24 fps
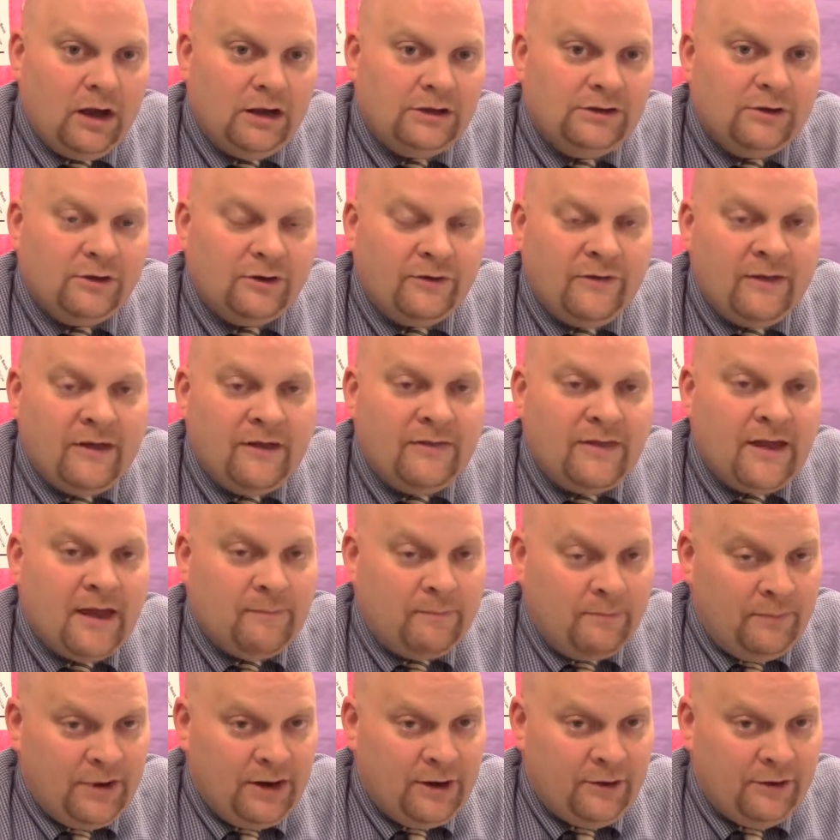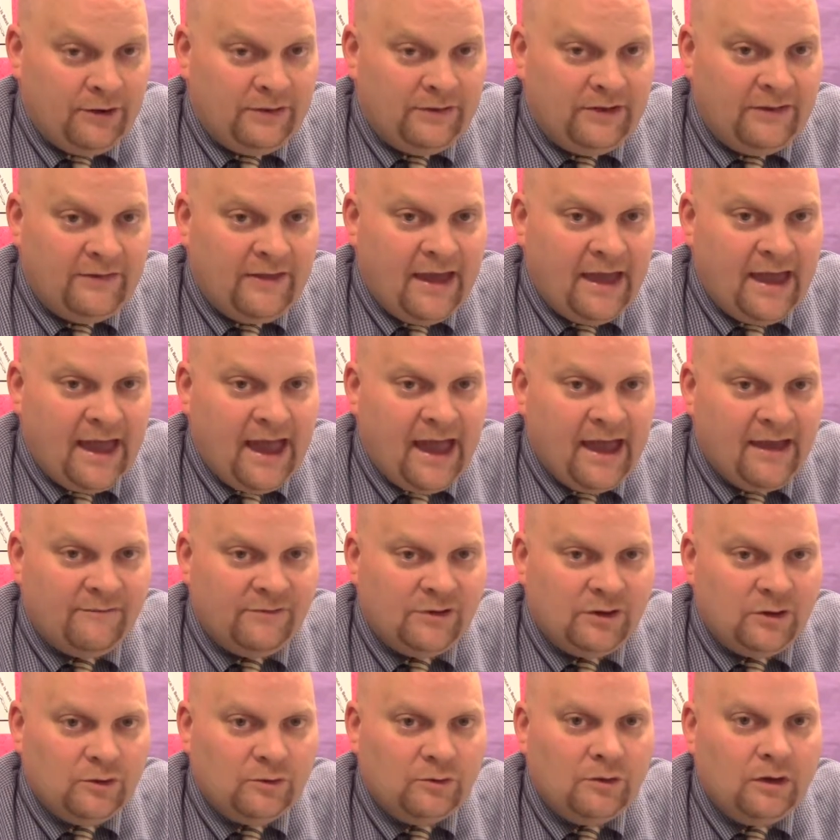during that period that they have
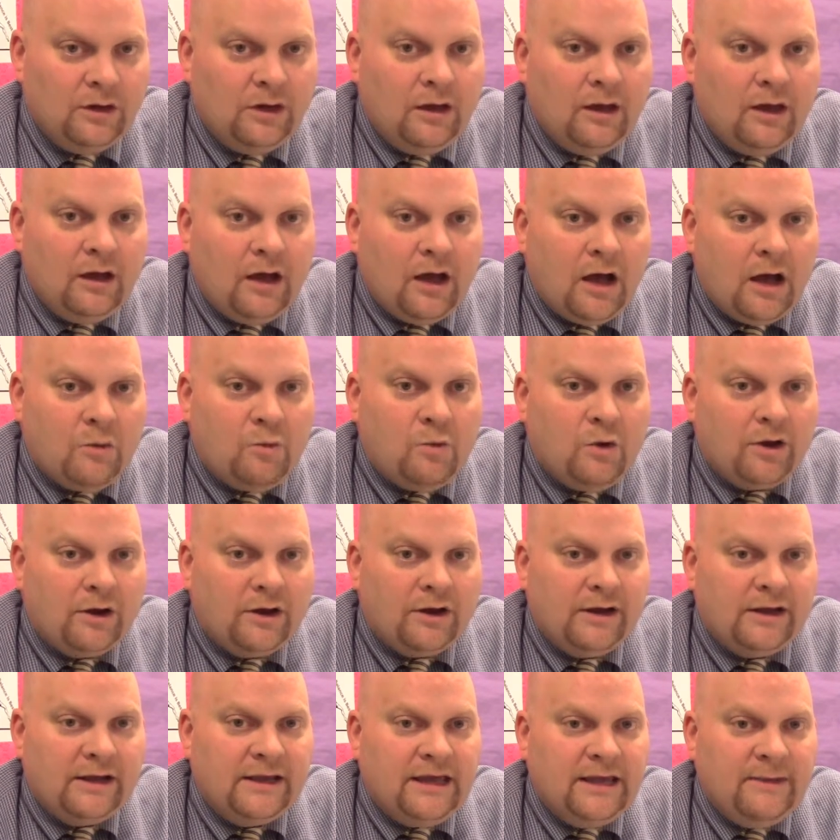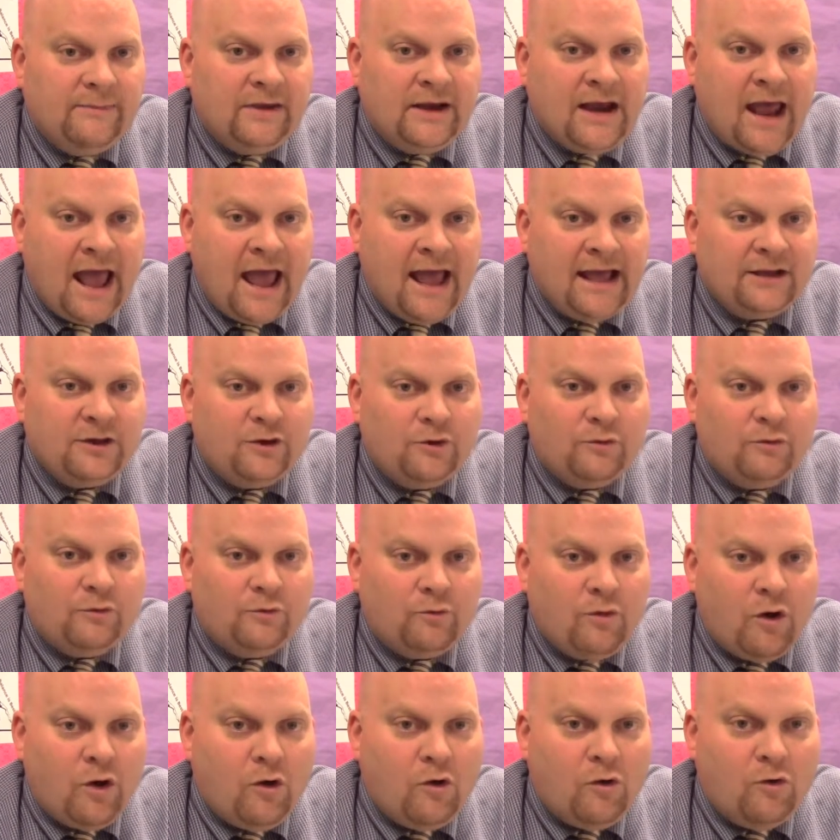you. We're going to keep an accurate
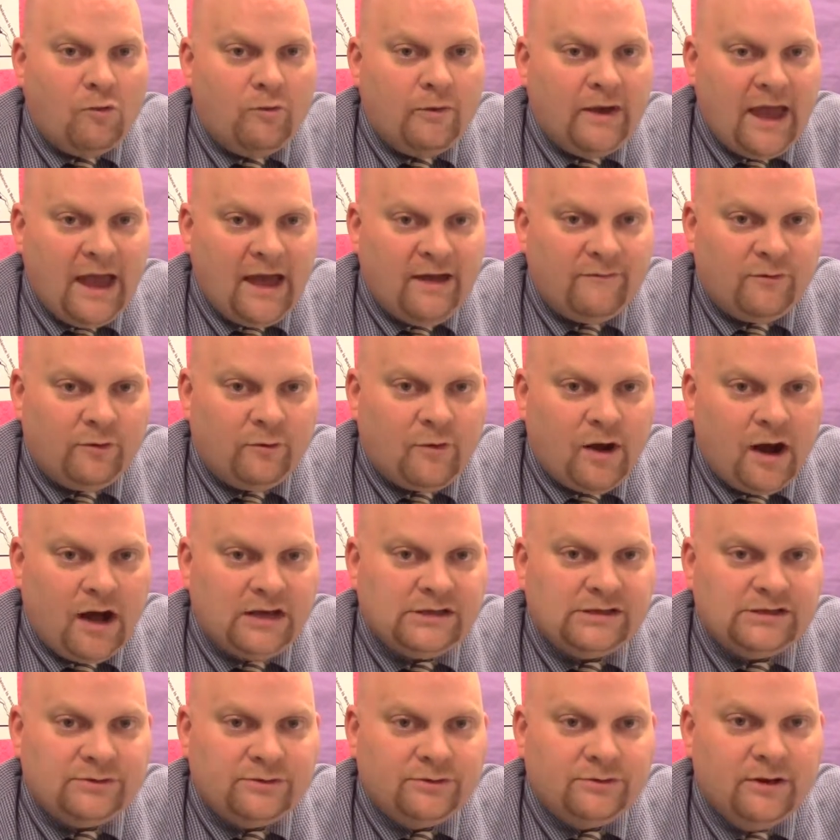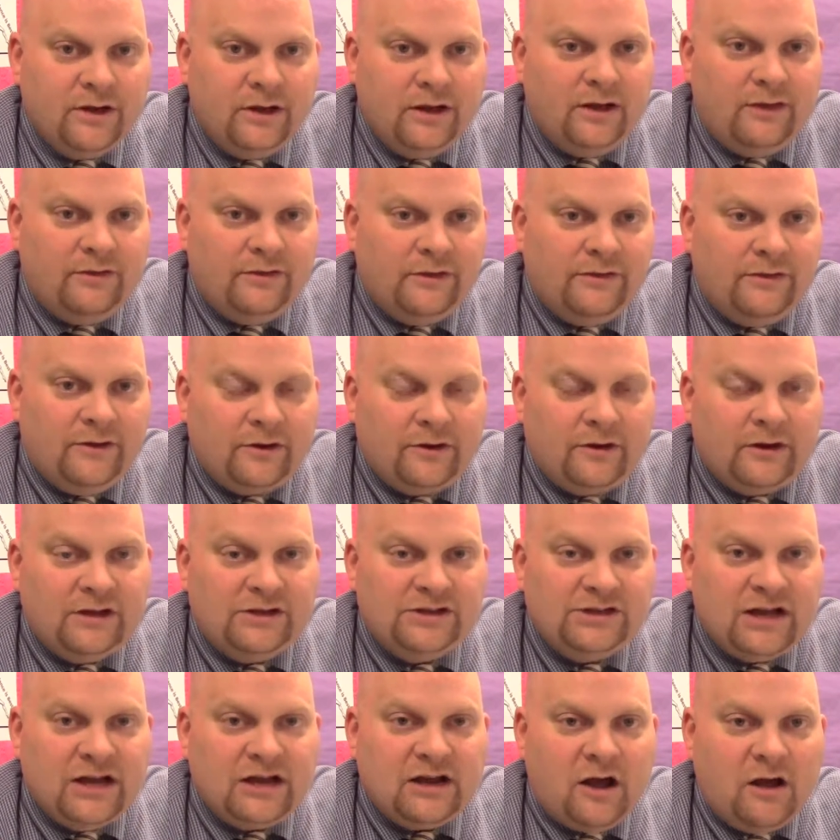roll. We have a roster that they're going
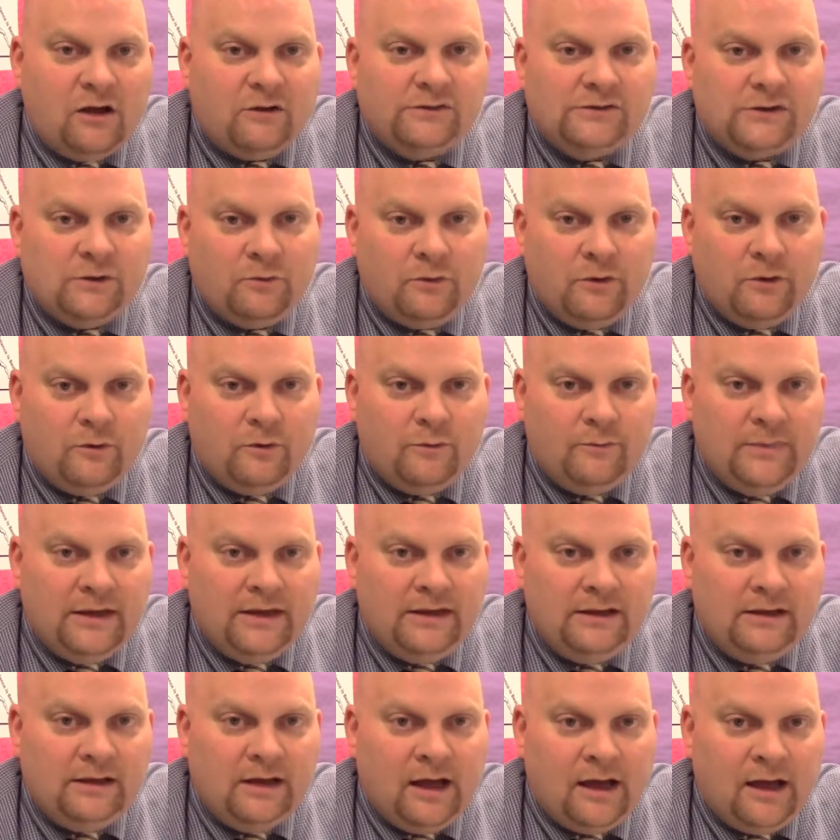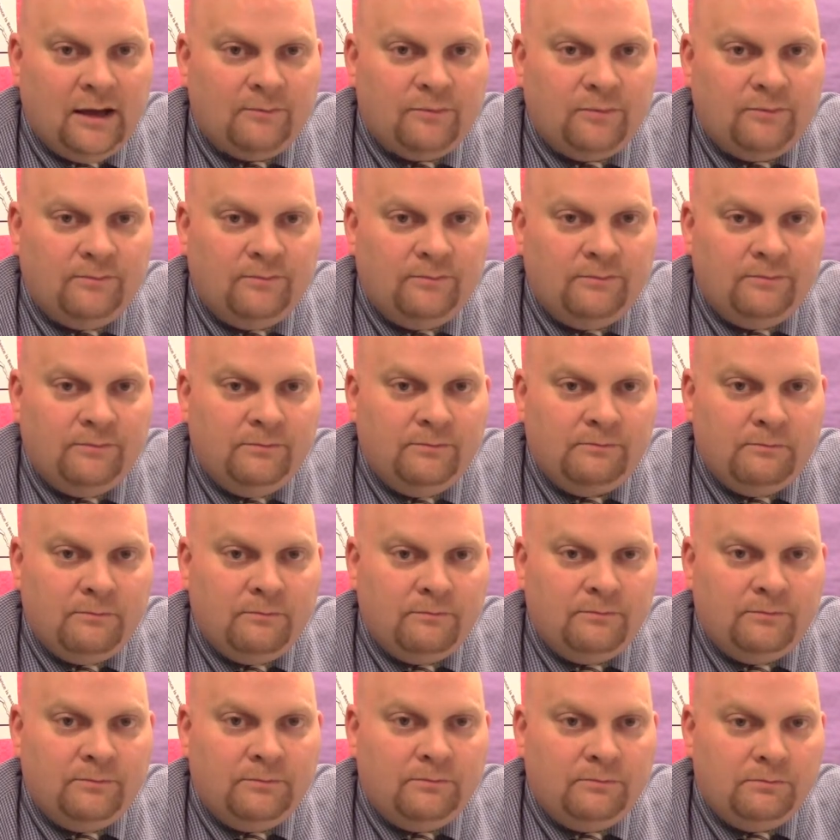to check off, so we will be
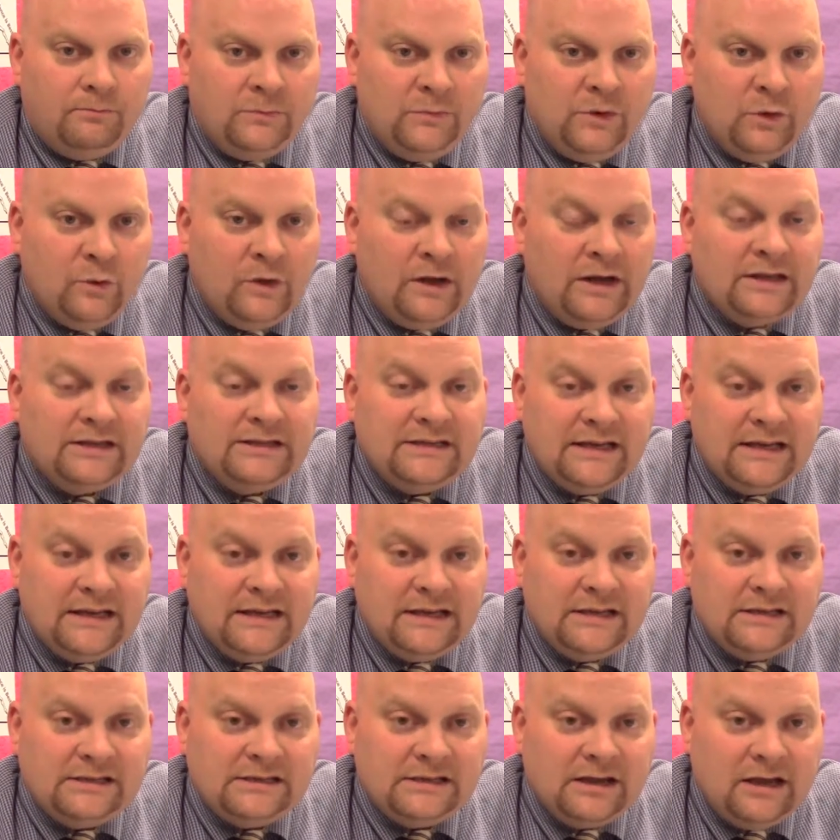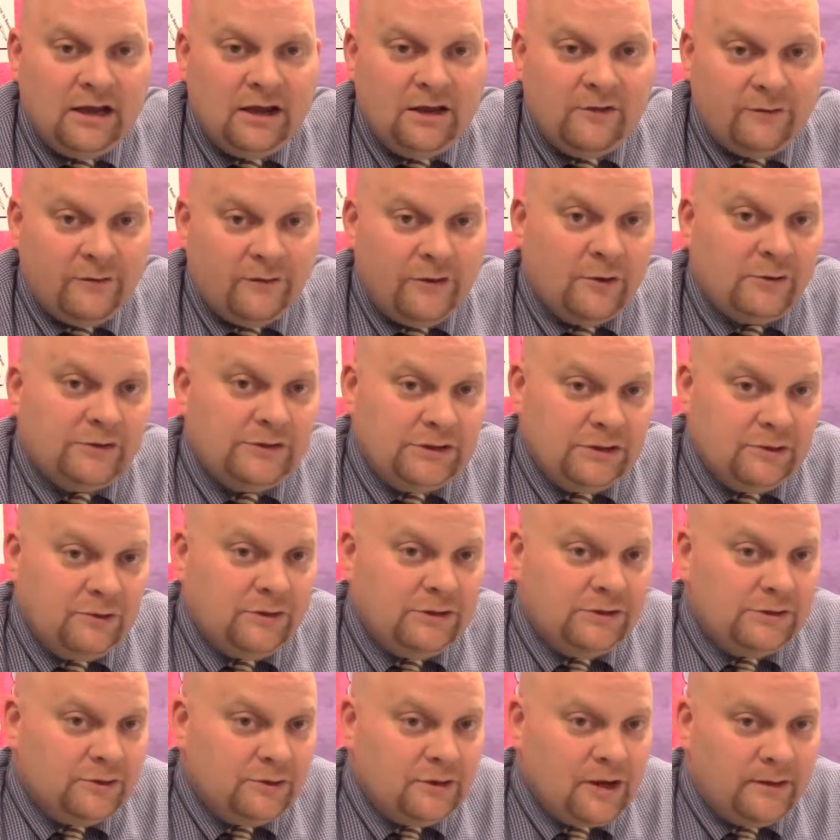doing attendance for those
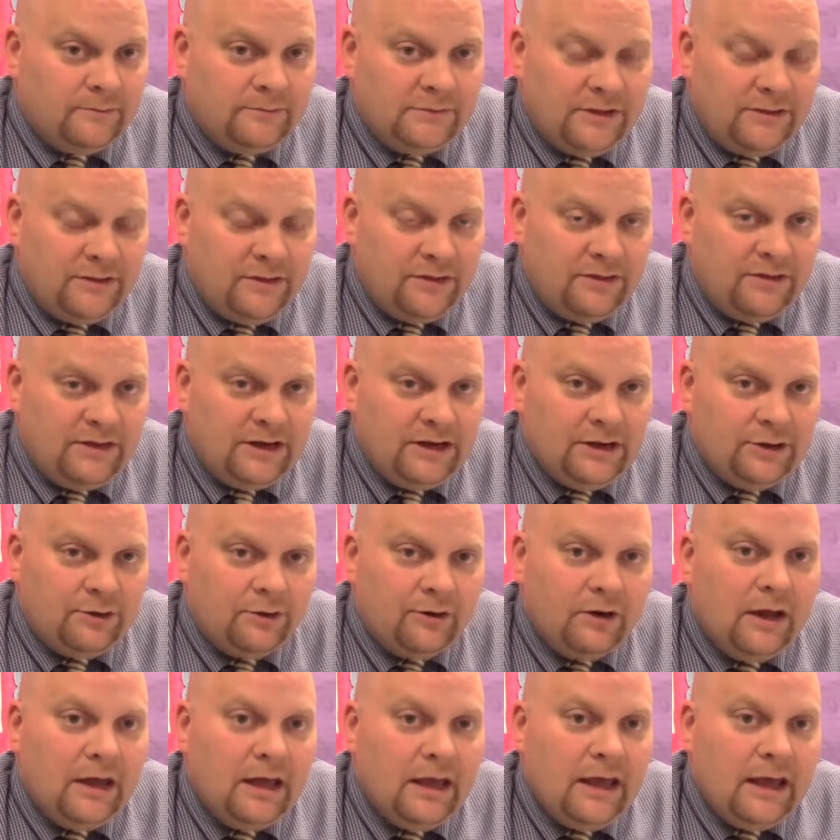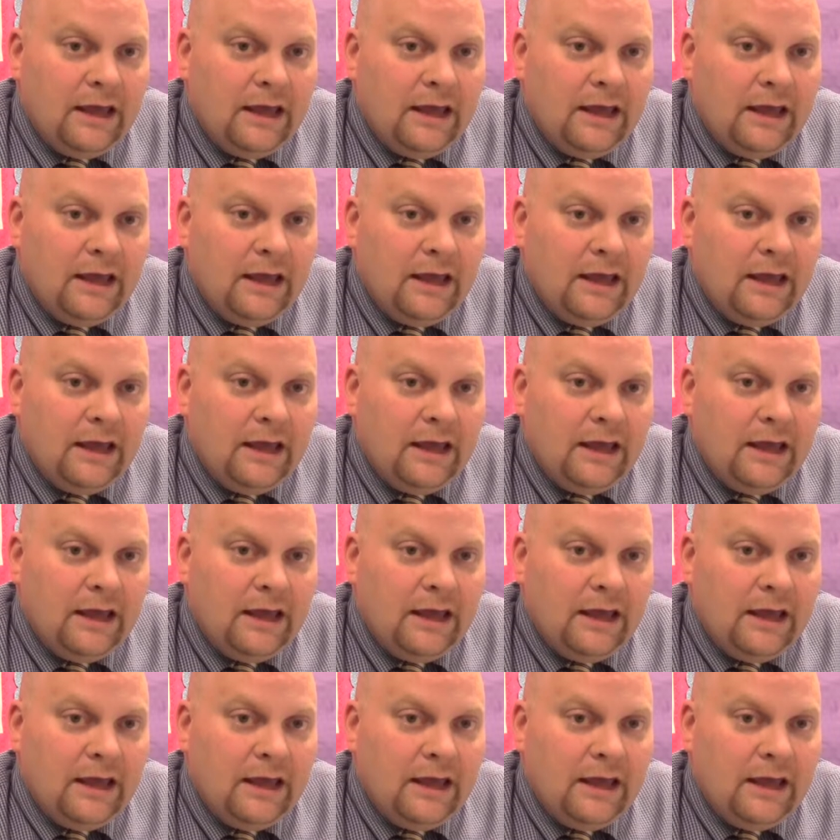students who come to the theater.